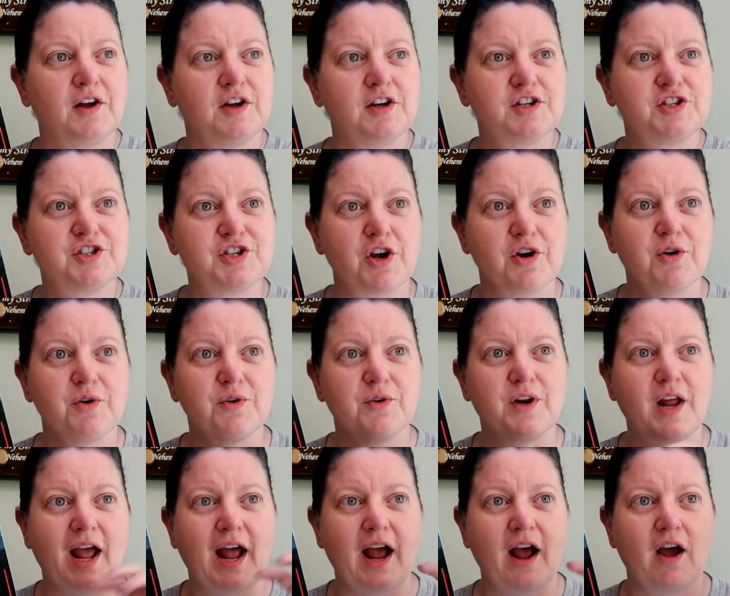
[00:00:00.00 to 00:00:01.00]
showed
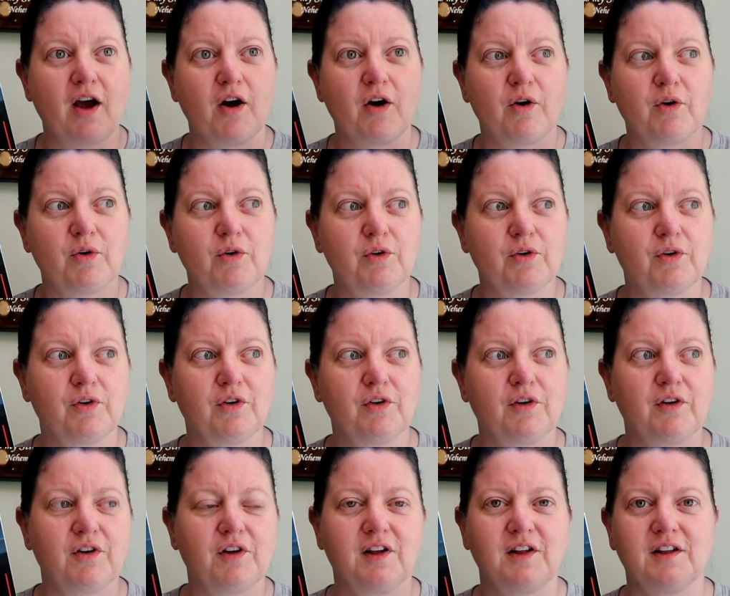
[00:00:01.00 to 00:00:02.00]
how
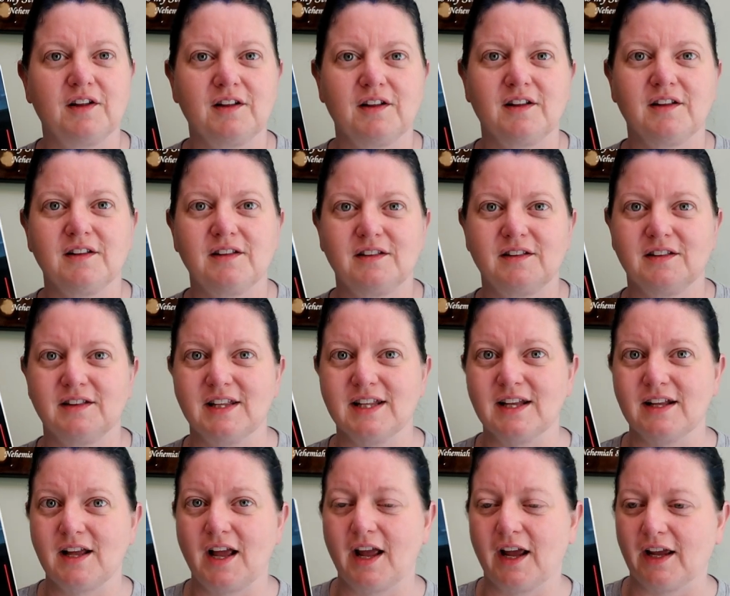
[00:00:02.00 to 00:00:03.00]

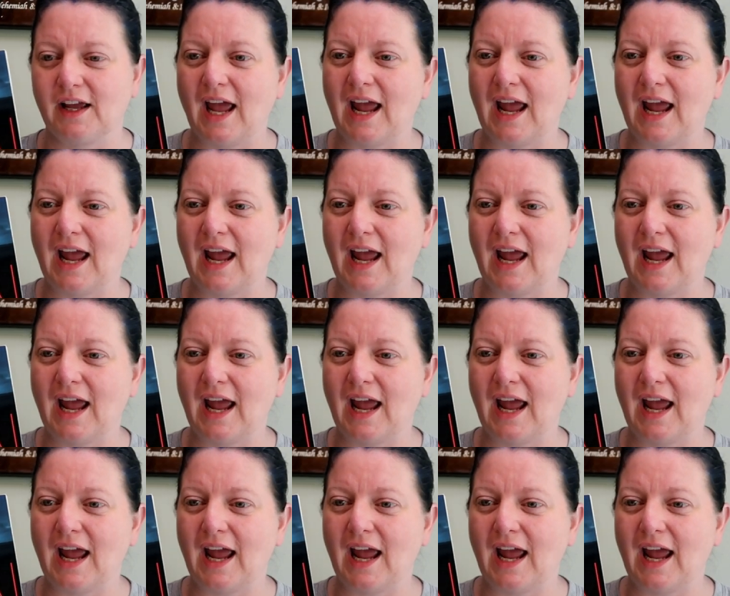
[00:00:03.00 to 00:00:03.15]
it